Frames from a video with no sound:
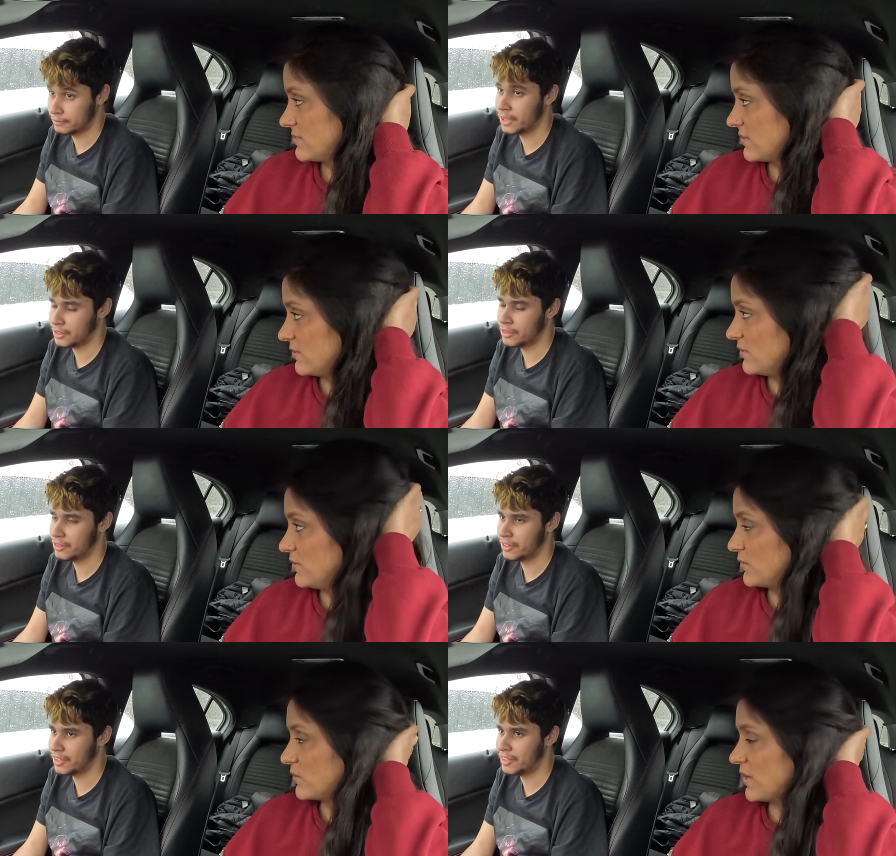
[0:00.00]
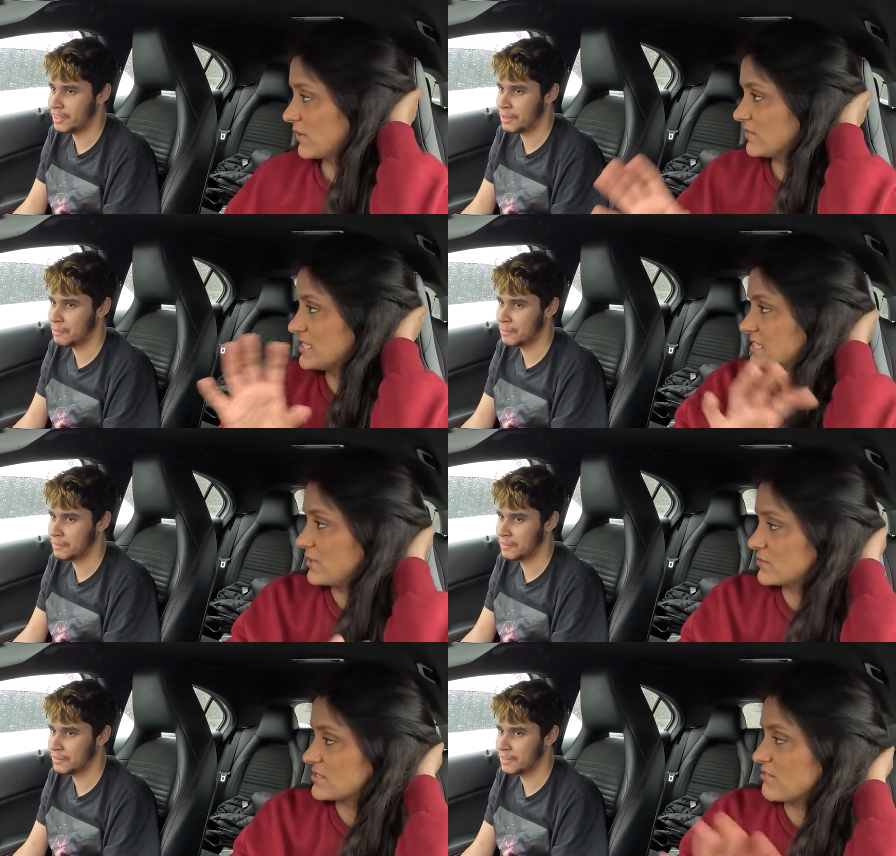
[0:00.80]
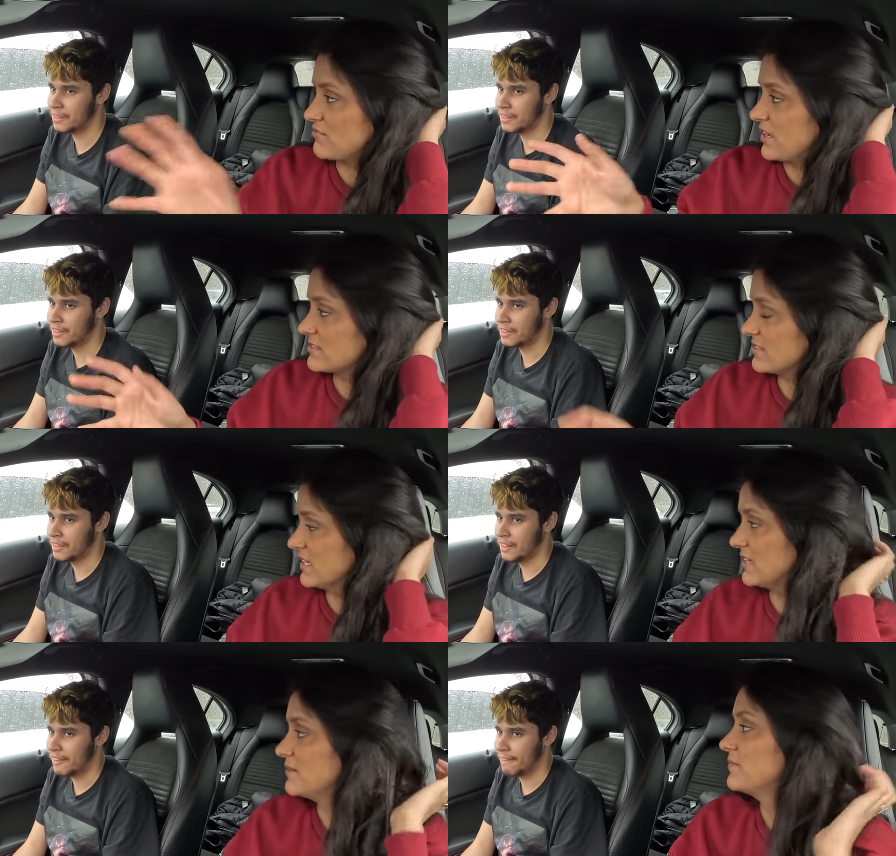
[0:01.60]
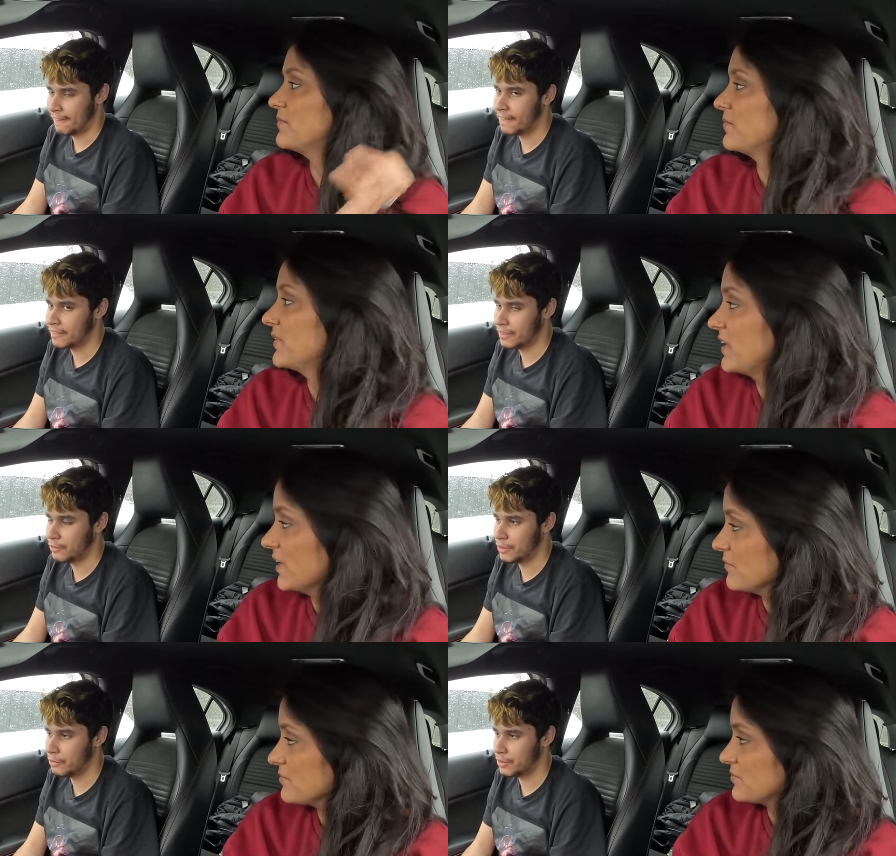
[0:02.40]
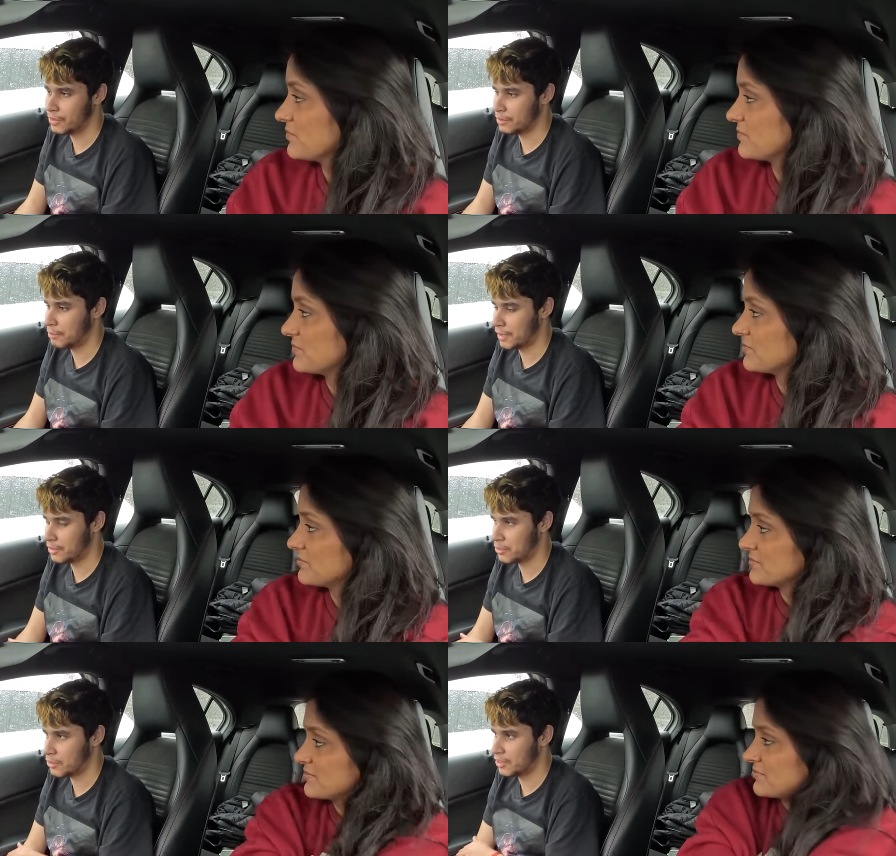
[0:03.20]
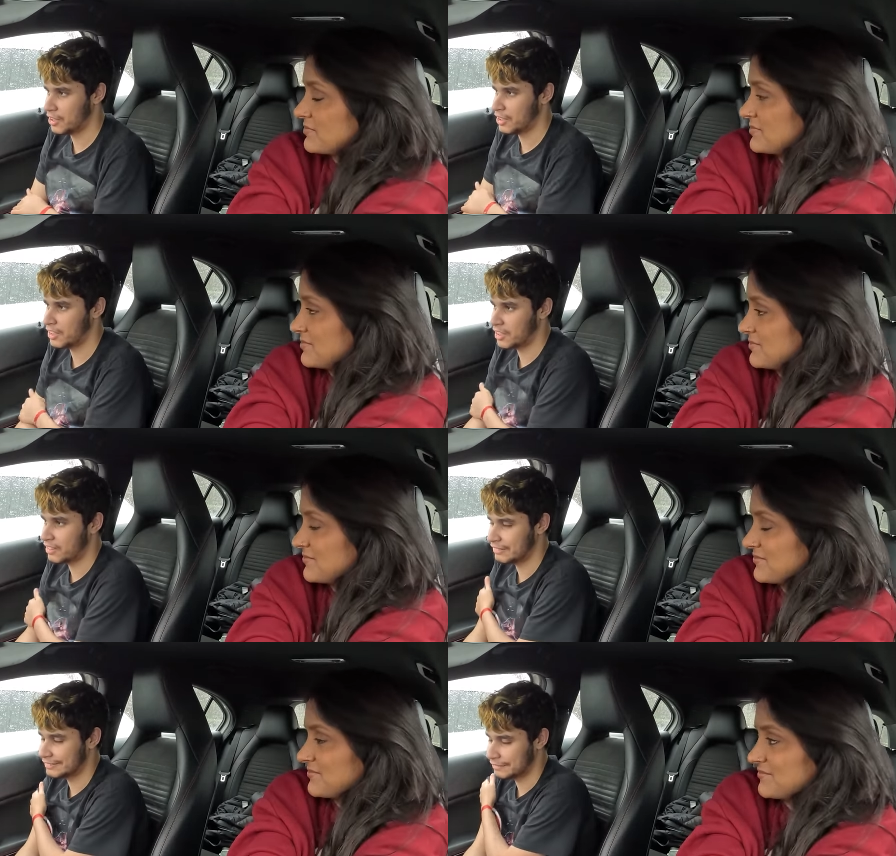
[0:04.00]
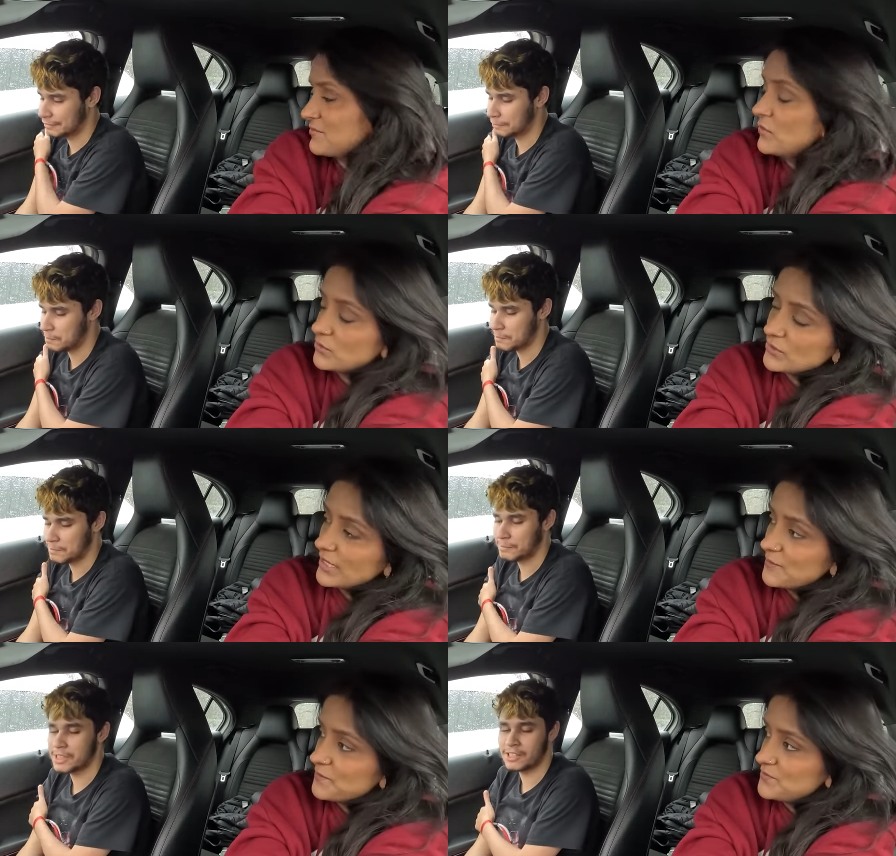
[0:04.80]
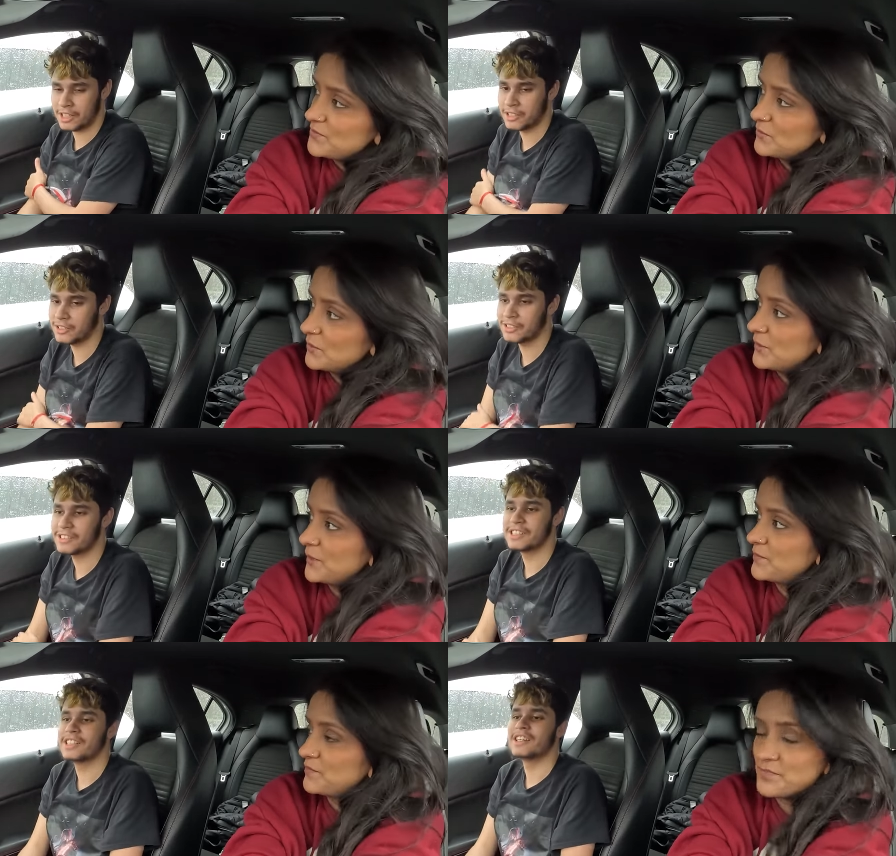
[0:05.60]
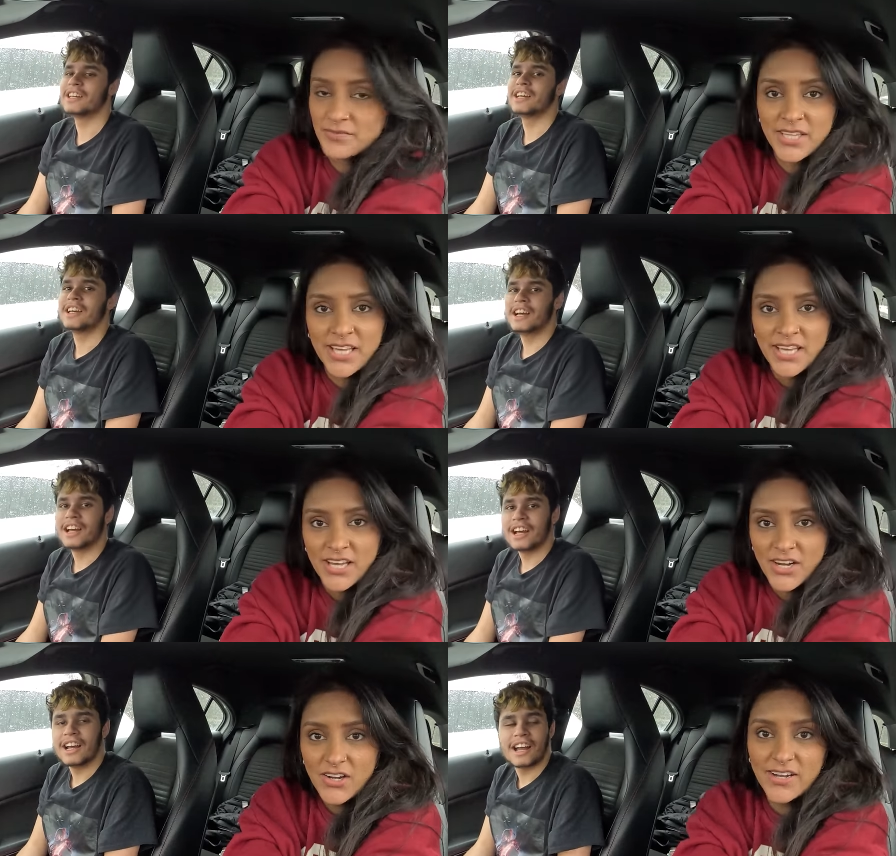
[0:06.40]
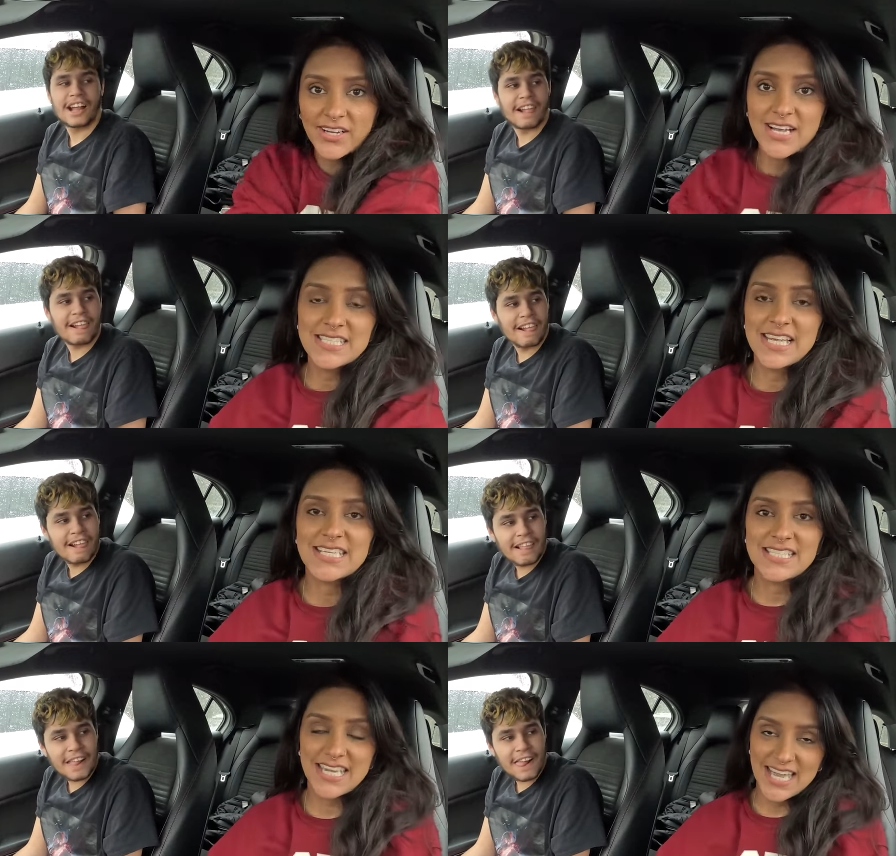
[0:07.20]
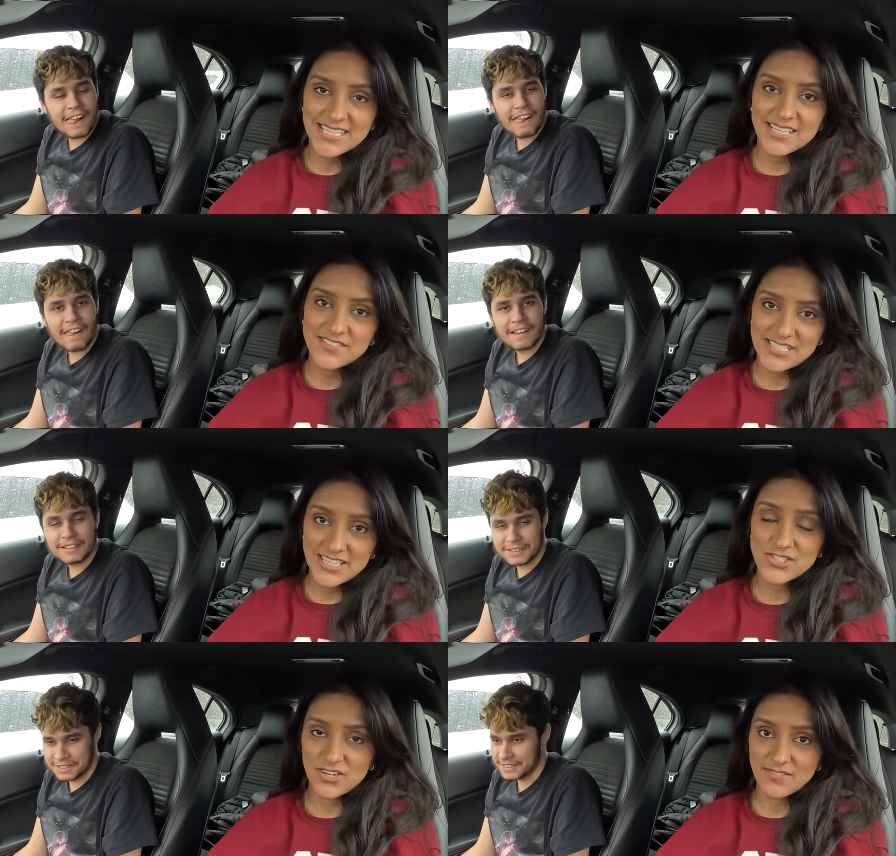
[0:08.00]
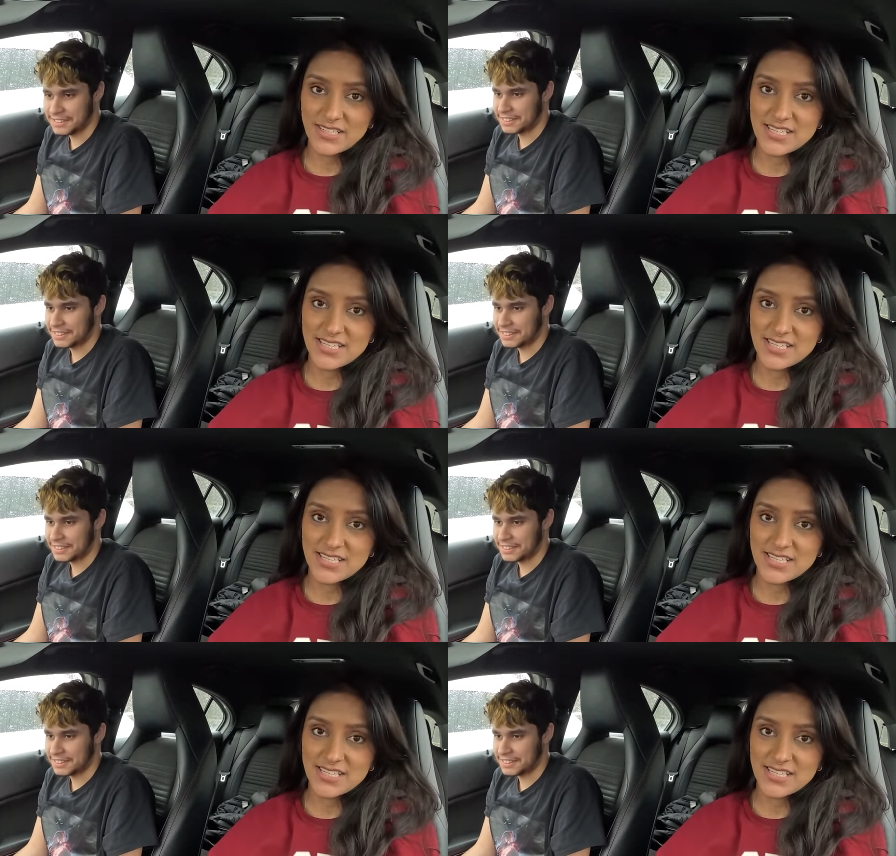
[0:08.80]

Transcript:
Speaker 1: so you want to work on this want... little stuff first and then? Yeah, yeah? I really
Speaker 2: want to practice on that, yeah.
Speaker 1: We'll do that, Thank don't you. worry. Alright guys, that is the end of today's driving